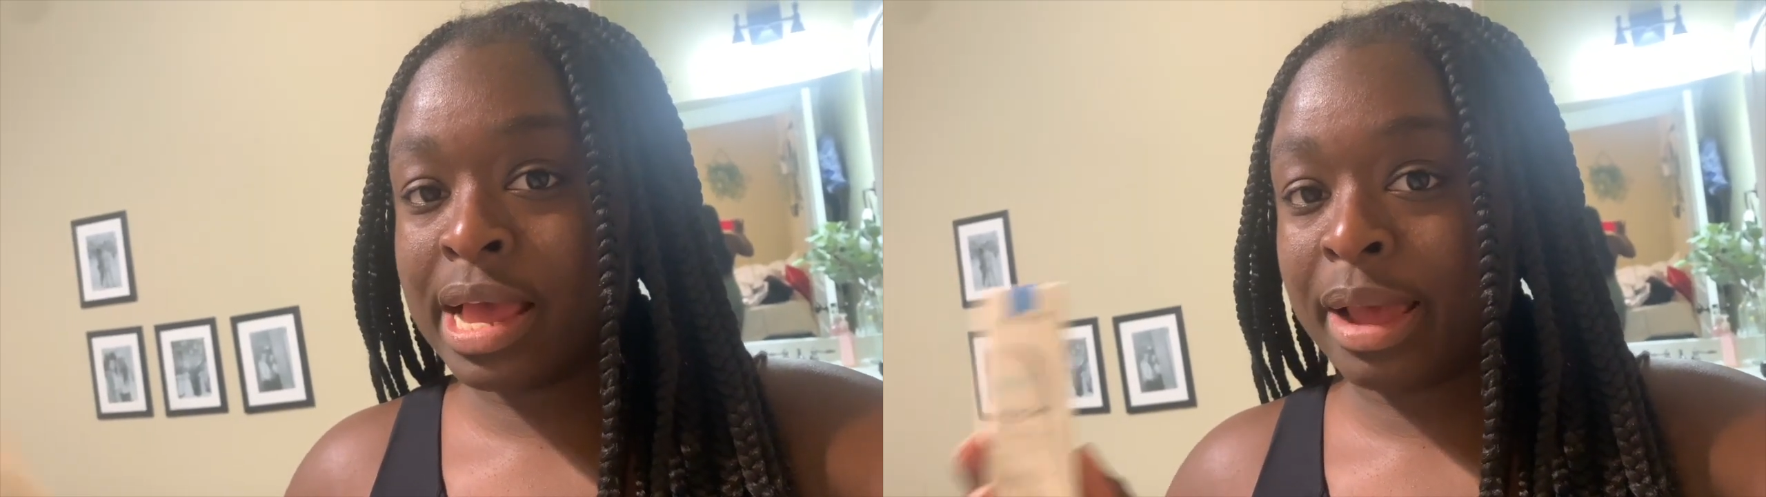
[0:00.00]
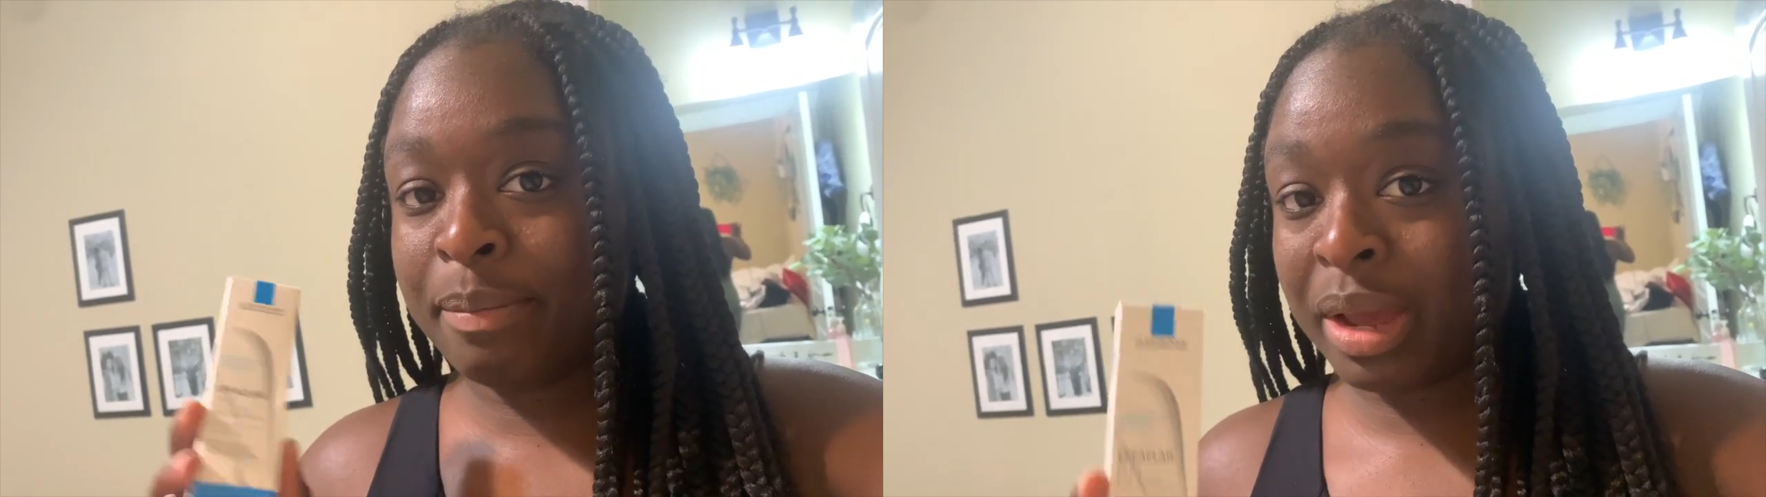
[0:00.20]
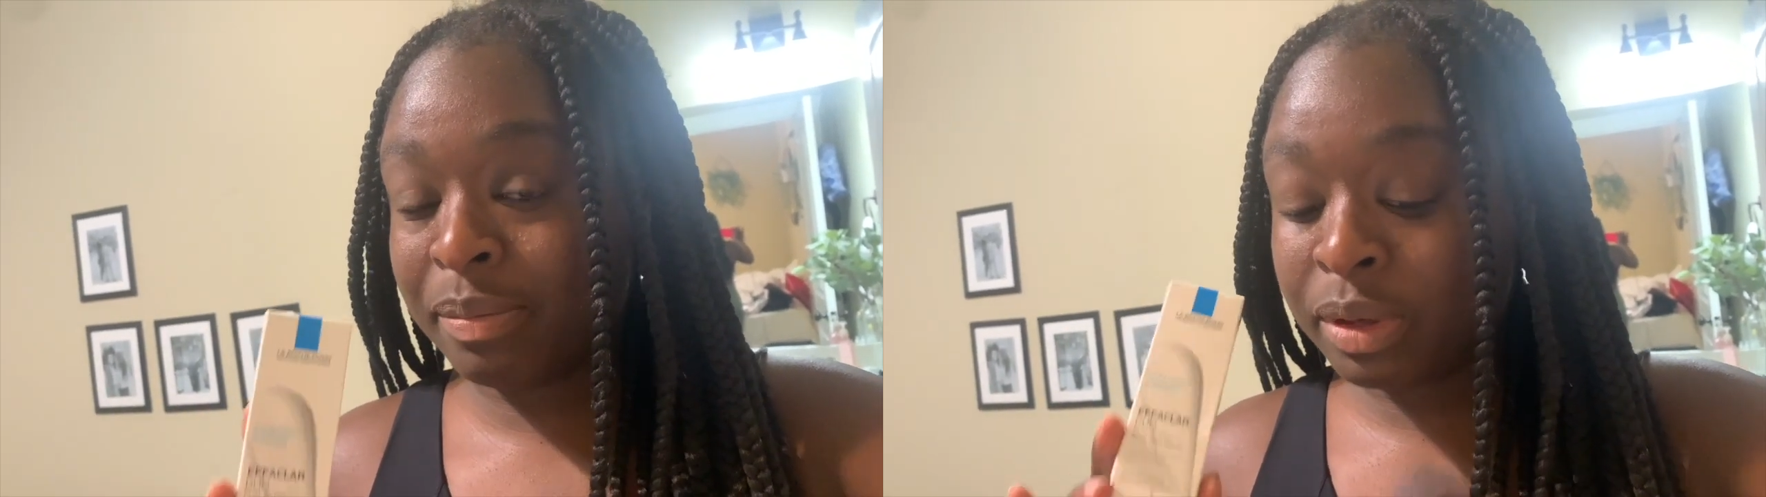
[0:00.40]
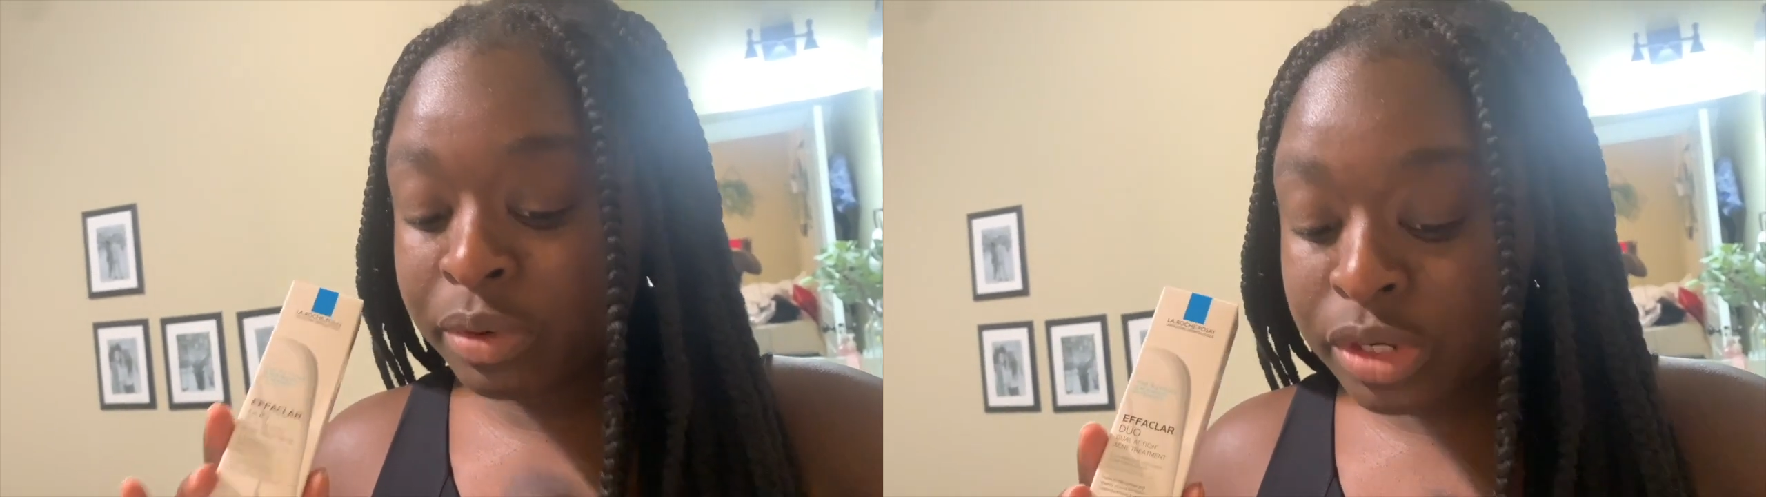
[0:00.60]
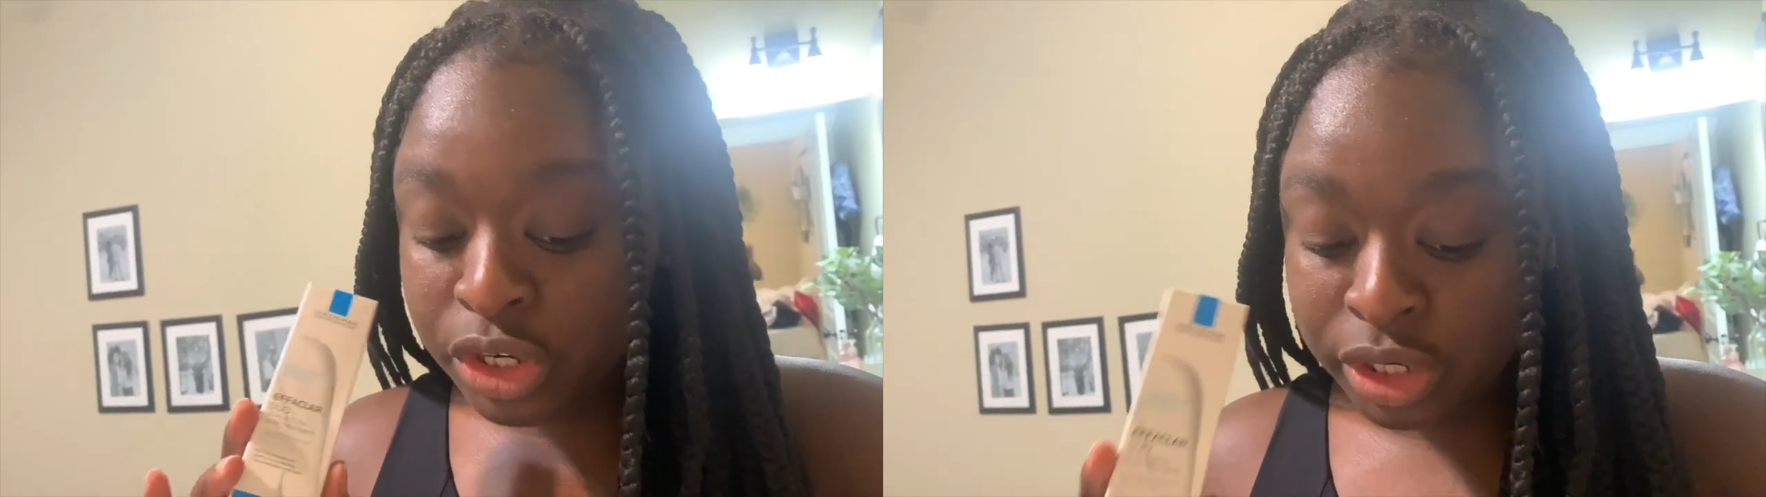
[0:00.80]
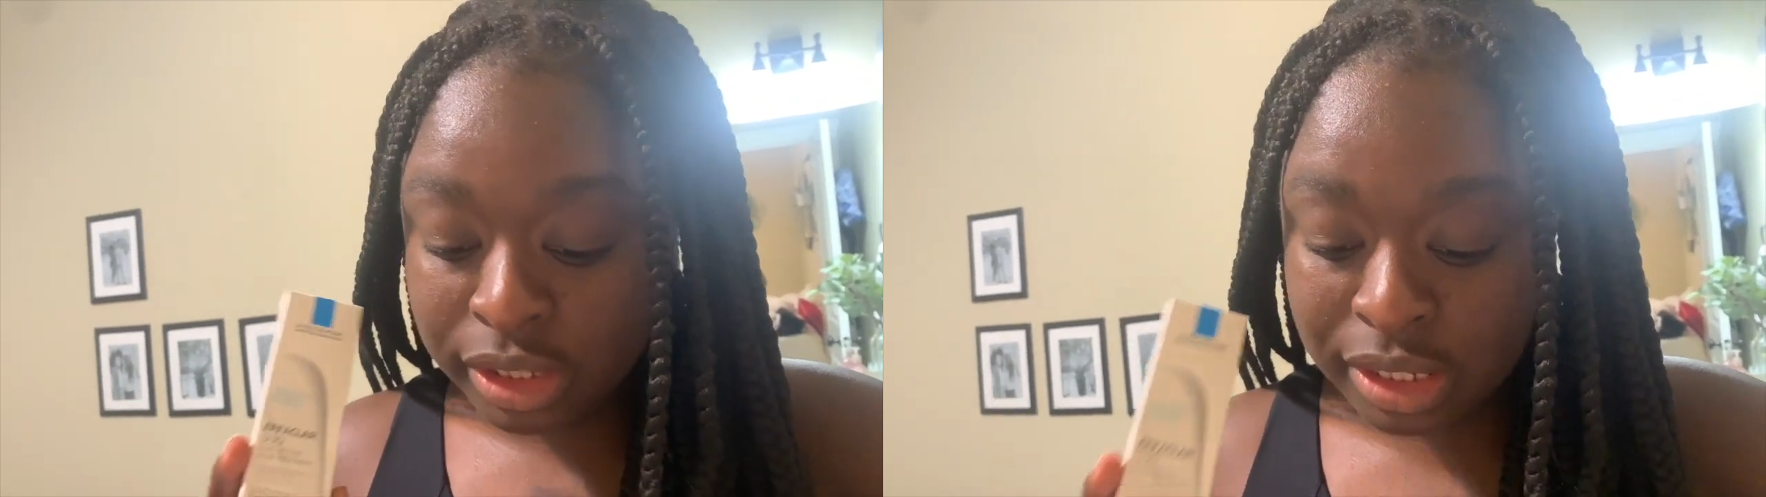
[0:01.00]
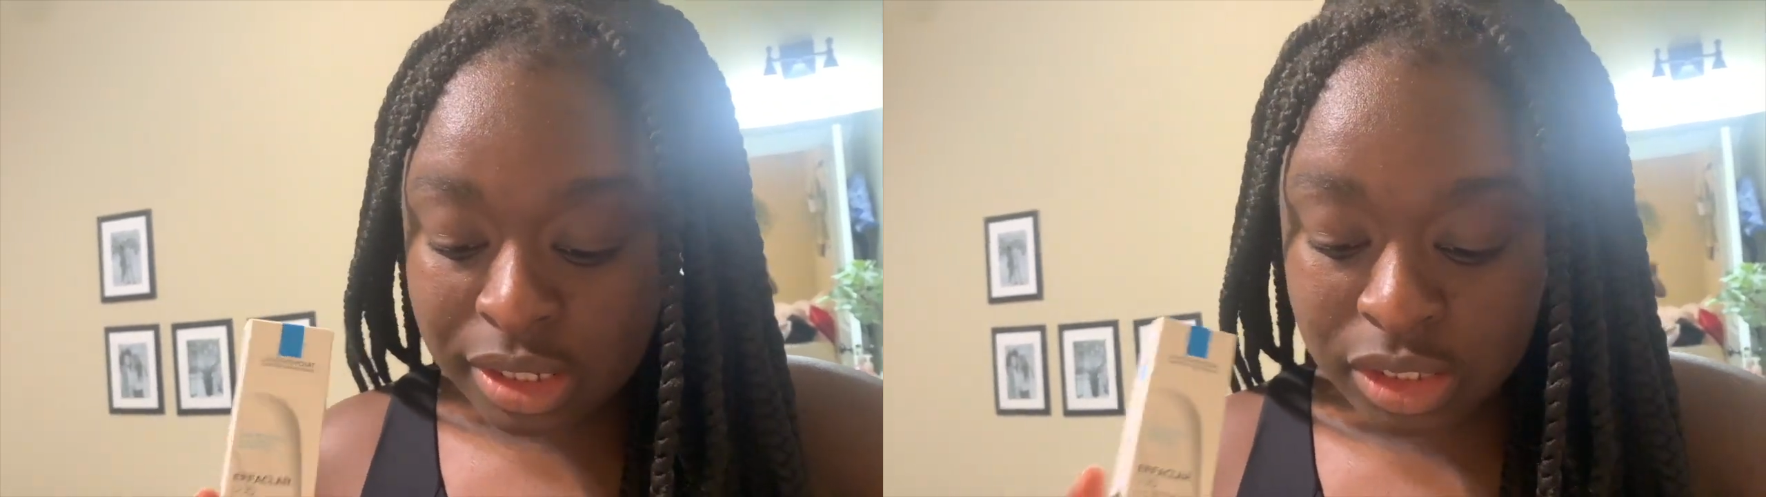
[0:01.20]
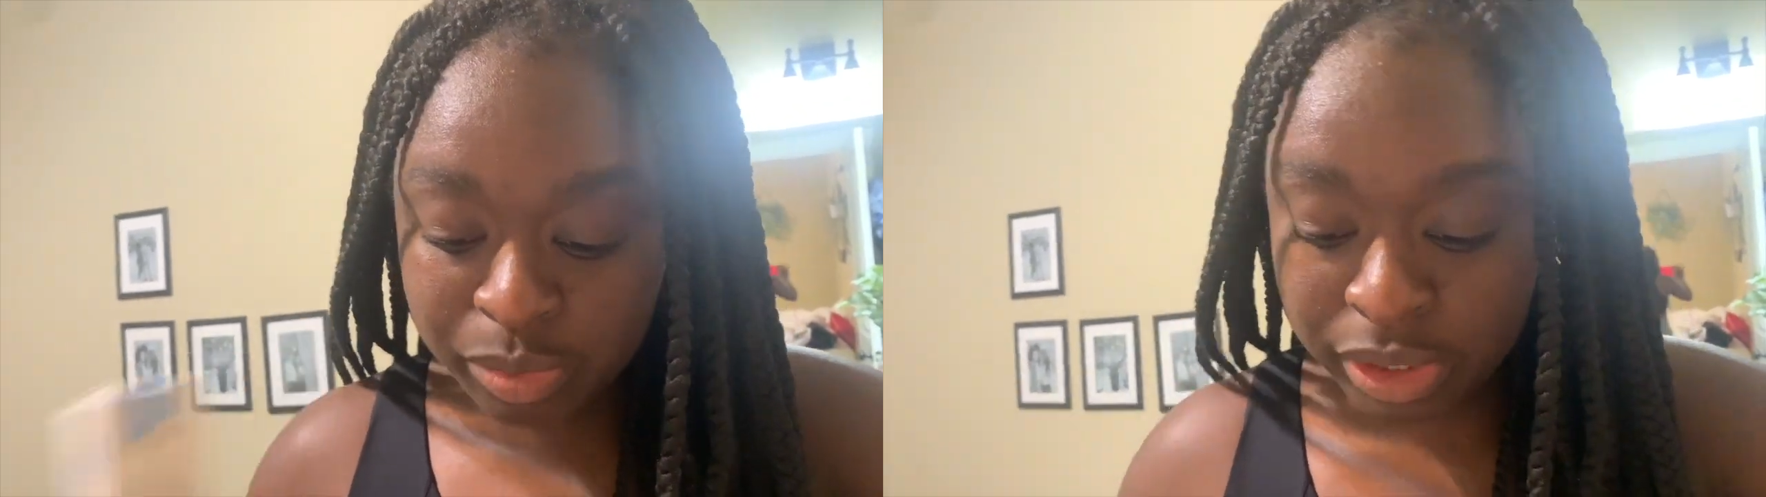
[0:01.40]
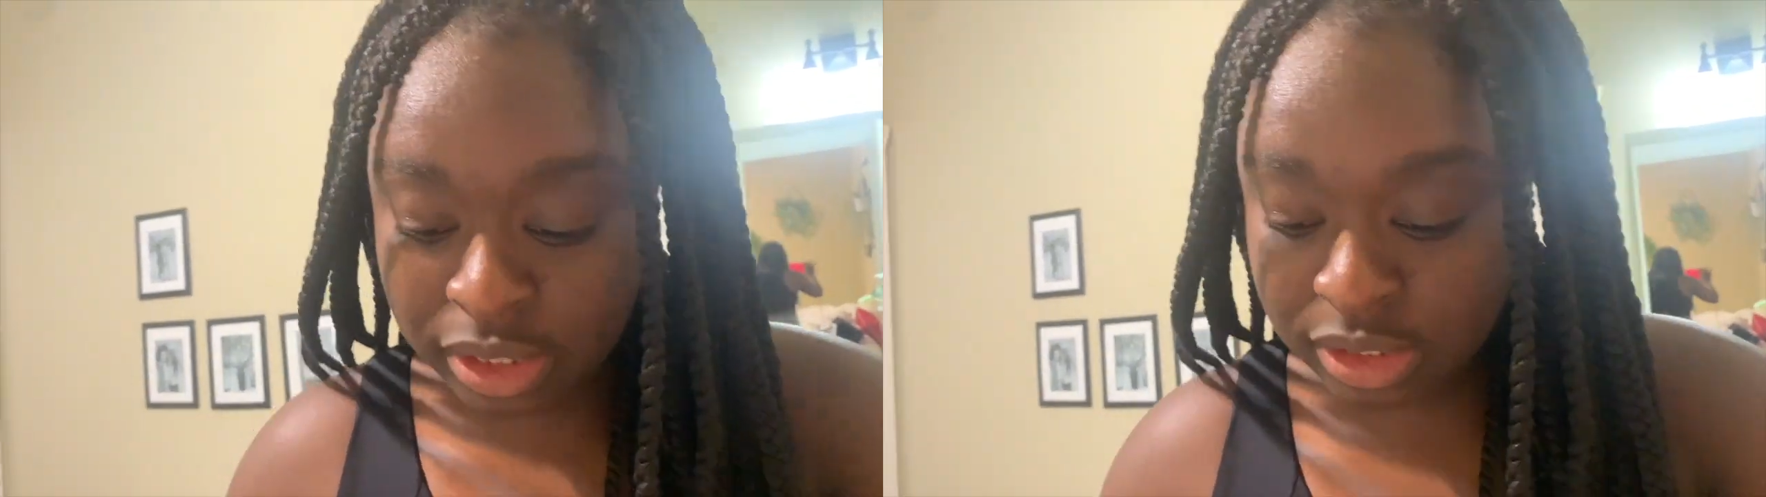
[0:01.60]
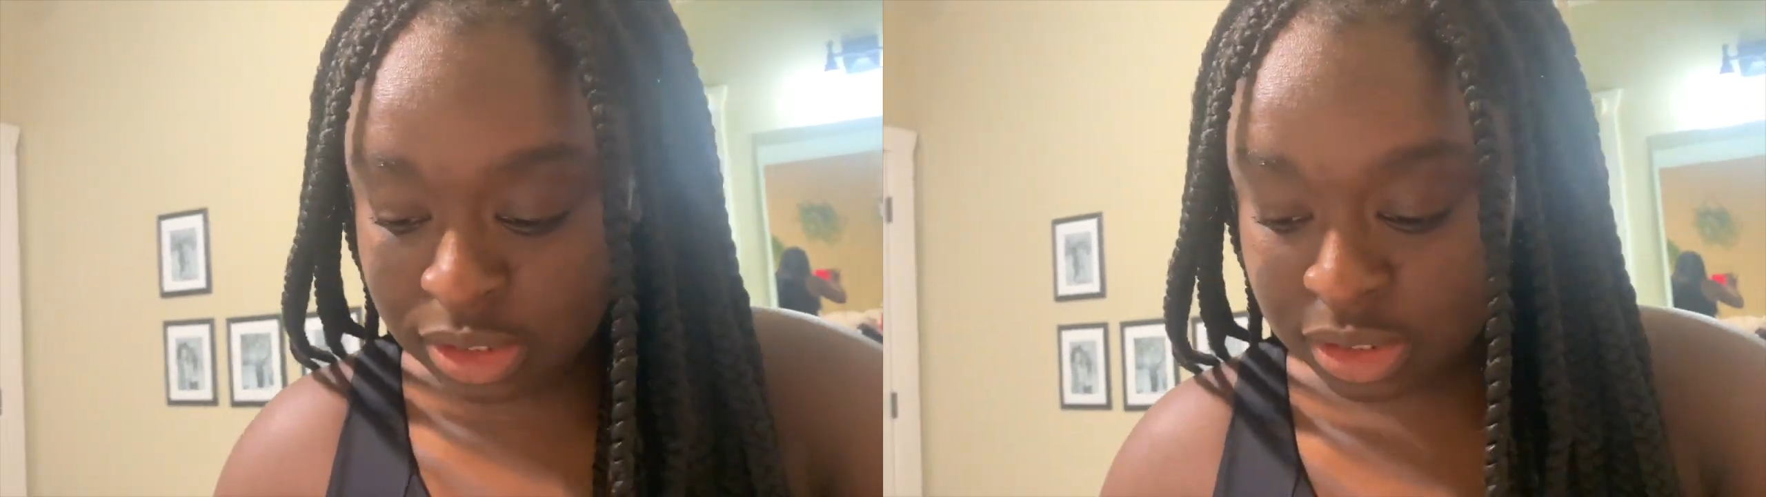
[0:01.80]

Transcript: I might be returning this, but